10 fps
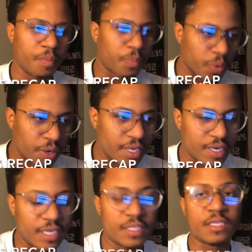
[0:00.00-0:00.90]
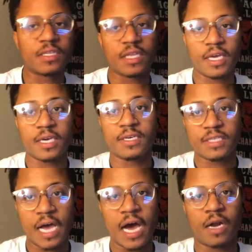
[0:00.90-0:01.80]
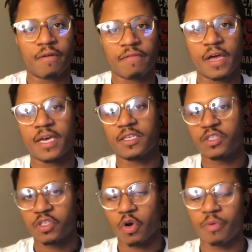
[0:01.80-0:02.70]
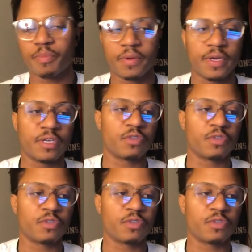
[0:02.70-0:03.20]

pretty decent things out of like certain players.